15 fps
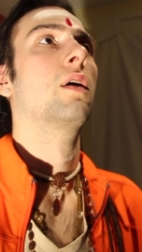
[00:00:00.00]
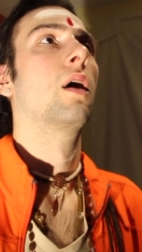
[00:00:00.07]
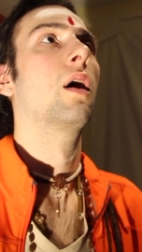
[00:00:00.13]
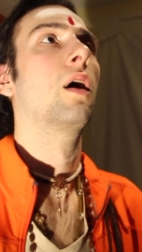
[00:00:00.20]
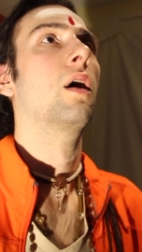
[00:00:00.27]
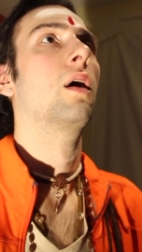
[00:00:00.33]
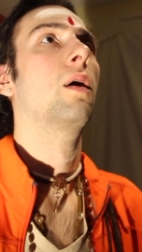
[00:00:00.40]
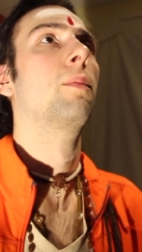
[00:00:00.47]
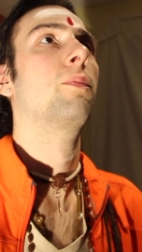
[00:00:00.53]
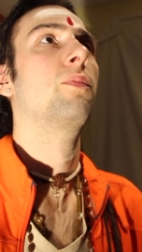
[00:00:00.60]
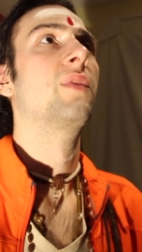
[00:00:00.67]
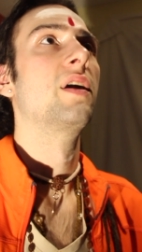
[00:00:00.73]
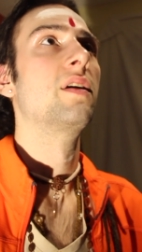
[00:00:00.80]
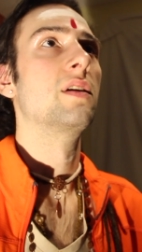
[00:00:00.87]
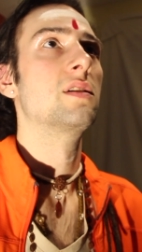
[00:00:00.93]
um,
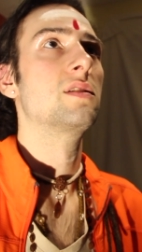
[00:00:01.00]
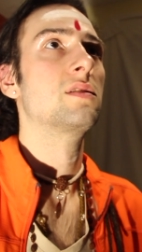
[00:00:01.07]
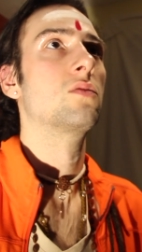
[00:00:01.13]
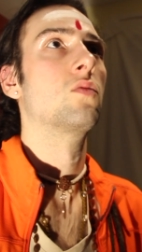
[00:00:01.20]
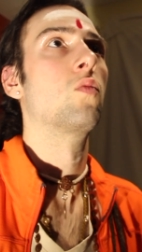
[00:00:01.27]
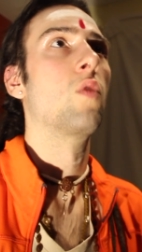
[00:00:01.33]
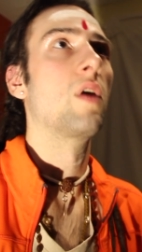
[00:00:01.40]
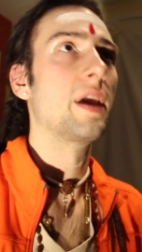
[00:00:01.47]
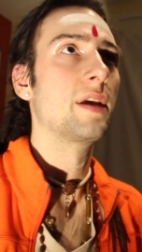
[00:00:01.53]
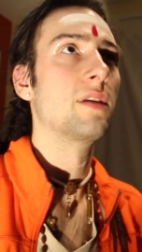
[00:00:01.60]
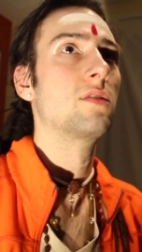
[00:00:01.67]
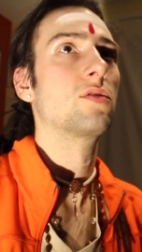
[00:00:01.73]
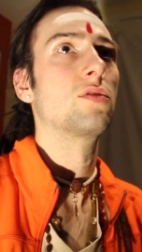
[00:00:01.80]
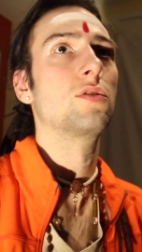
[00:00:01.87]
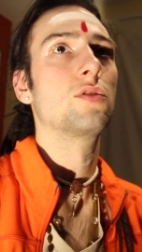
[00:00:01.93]
there is a way
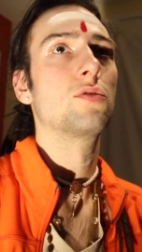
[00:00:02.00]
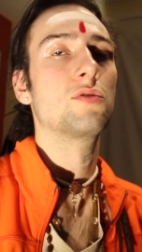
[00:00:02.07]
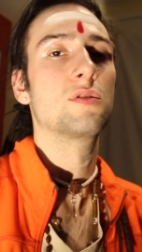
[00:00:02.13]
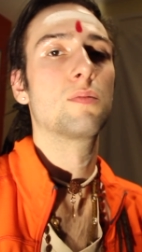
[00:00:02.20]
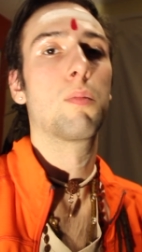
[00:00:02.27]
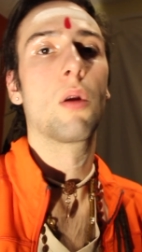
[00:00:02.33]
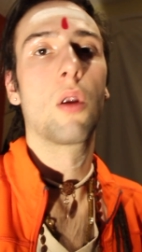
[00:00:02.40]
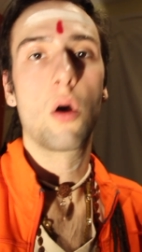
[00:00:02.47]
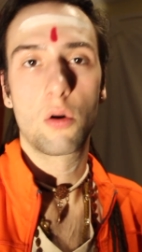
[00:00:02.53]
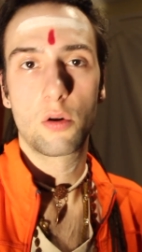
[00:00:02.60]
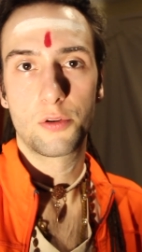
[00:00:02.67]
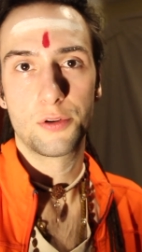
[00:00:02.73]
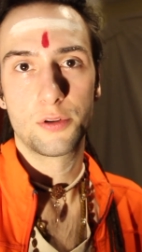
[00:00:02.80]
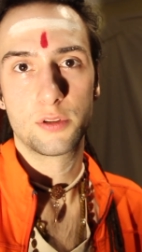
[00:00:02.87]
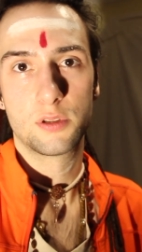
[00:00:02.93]
to use
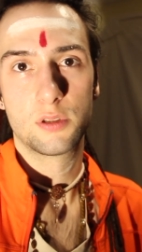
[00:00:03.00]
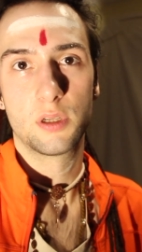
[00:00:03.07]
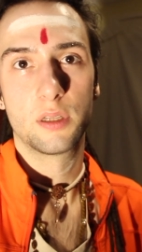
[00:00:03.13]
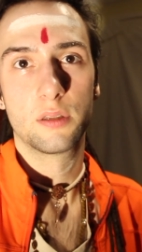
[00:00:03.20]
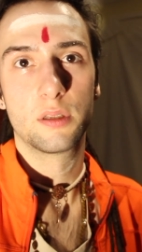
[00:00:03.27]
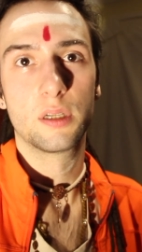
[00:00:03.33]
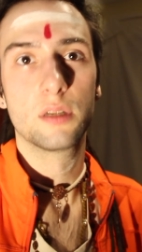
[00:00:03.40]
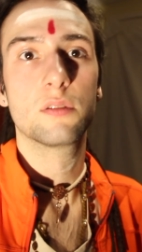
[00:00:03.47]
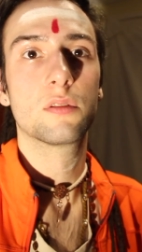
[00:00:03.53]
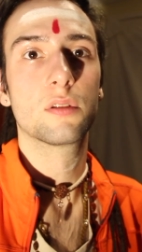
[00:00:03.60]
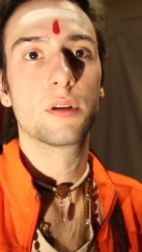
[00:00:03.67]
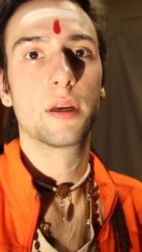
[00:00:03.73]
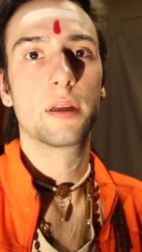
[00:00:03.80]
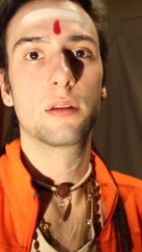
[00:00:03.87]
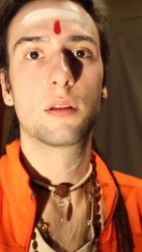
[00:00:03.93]
blockers in the
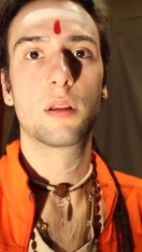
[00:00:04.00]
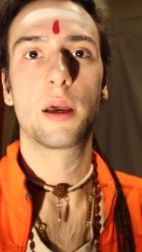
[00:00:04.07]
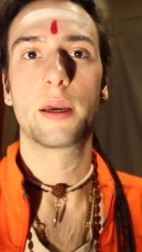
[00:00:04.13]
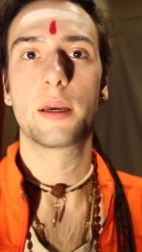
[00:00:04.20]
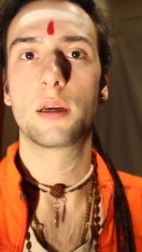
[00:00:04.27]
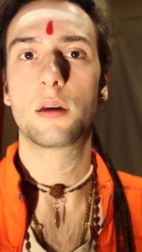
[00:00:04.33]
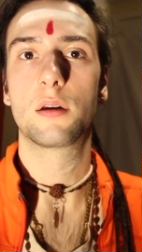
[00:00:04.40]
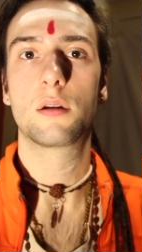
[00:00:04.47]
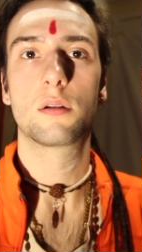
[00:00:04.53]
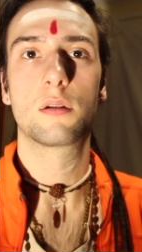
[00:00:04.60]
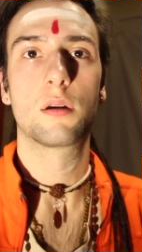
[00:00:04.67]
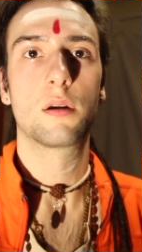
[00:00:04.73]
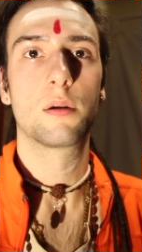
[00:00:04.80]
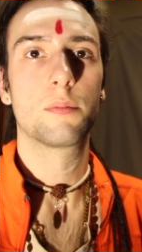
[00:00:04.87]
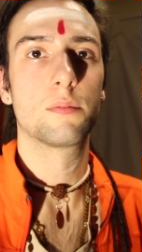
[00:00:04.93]
internet like
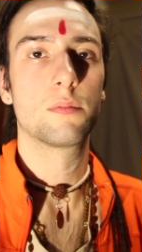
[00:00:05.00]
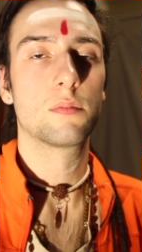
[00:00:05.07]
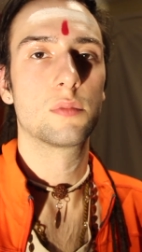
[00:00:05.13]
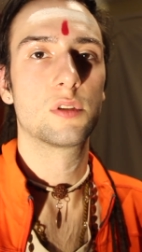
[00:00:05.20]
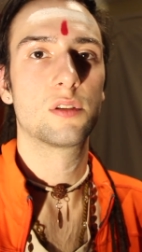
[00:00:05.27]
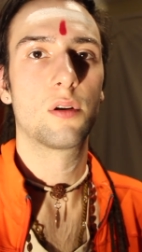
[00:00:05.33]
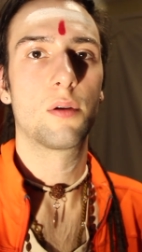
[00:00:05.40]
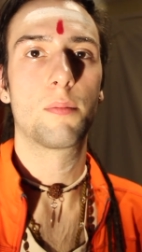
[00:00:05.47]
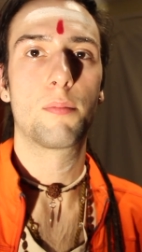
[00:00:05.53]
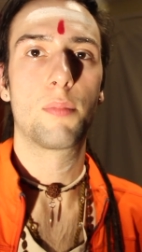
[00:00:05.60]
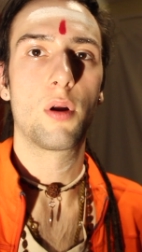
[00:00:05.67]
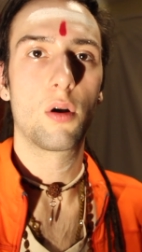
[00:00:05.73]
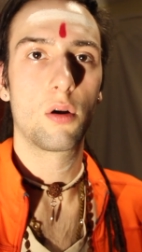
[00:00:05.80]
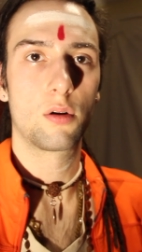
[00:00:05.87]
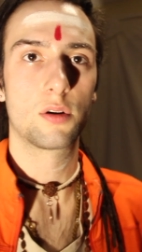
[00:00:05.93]
um, some
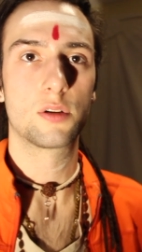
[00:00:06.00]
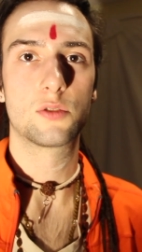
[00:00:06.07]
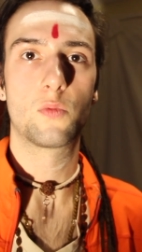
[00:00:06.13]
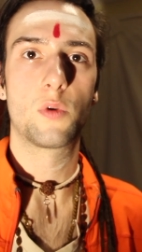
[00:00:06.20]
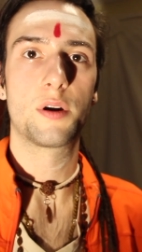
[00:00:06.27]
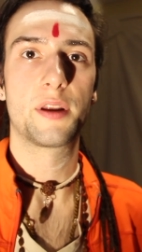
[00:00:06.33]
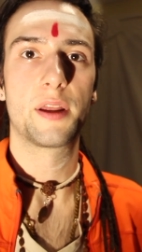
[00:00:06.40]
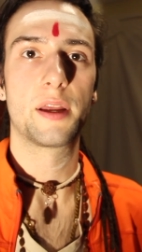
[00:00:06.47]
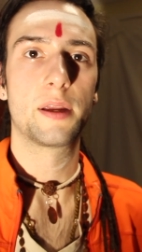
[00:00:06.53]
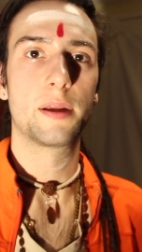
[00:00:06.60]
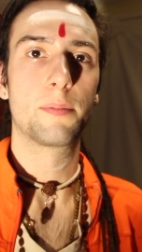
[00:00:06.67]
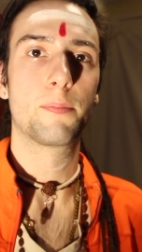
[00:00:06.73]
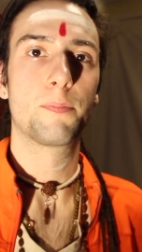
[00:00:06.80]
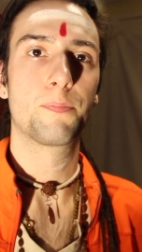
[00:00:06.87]
blockers where they